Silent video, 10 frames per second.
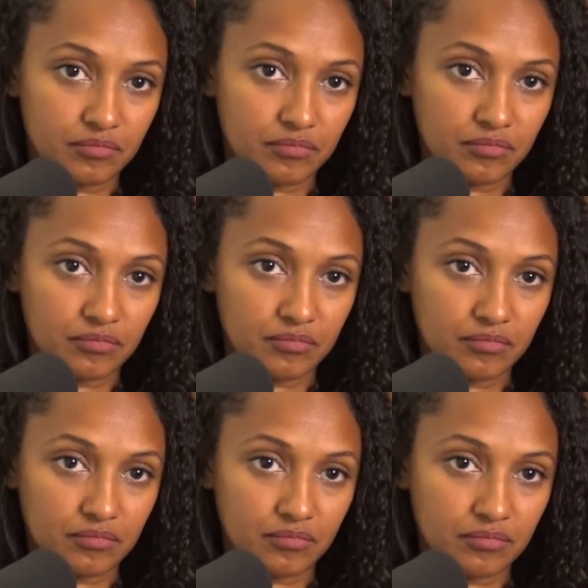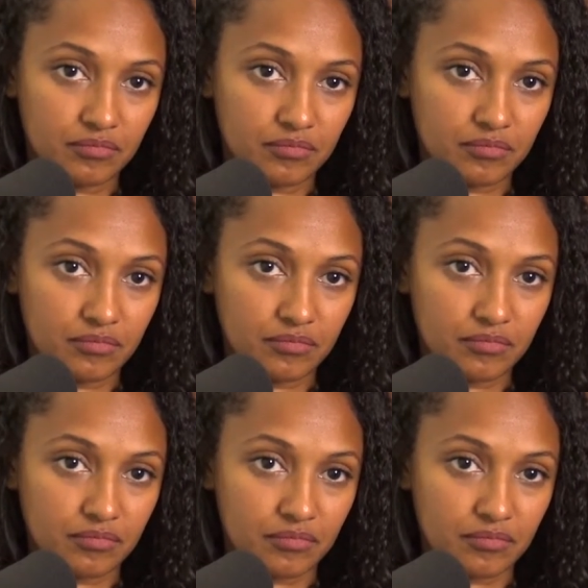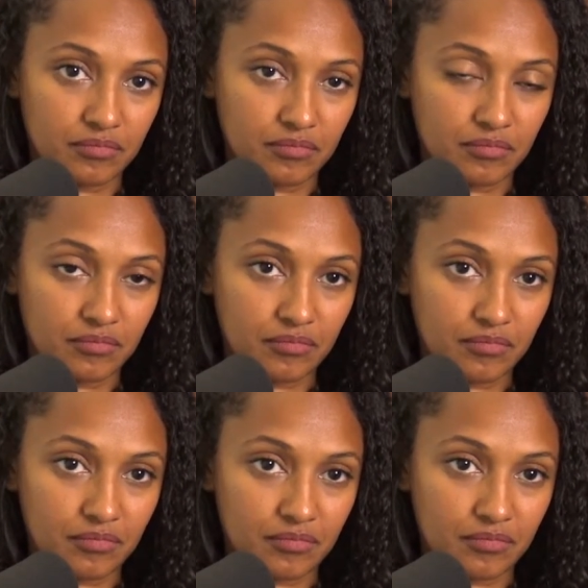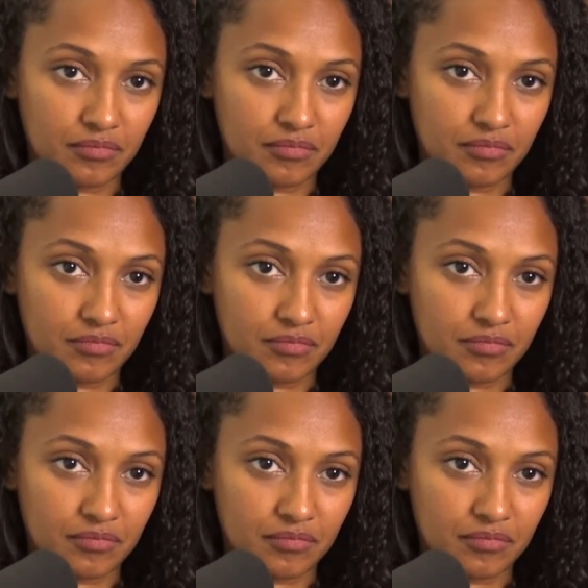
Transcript: [no speech]